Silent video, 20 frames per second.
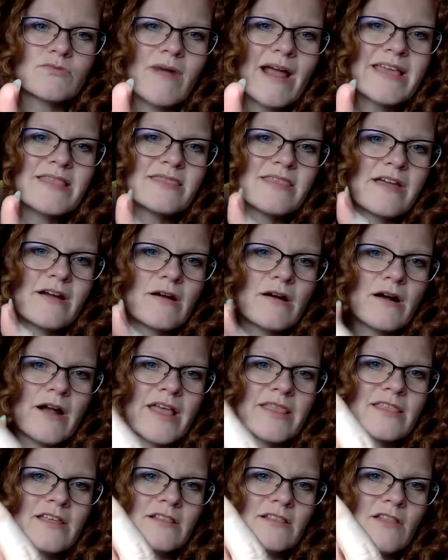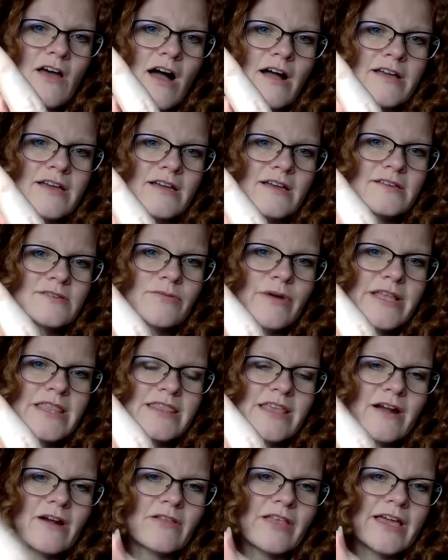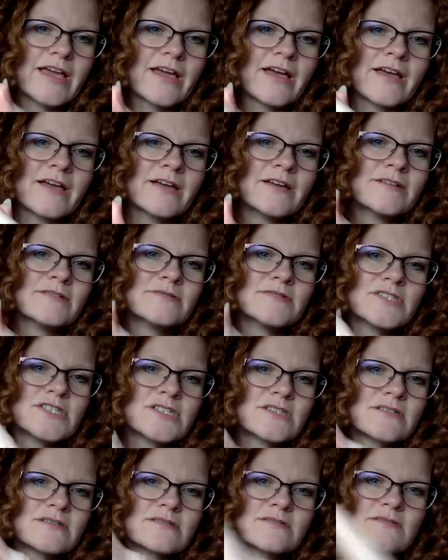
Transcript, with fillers: right there and the lock is right there. Like just,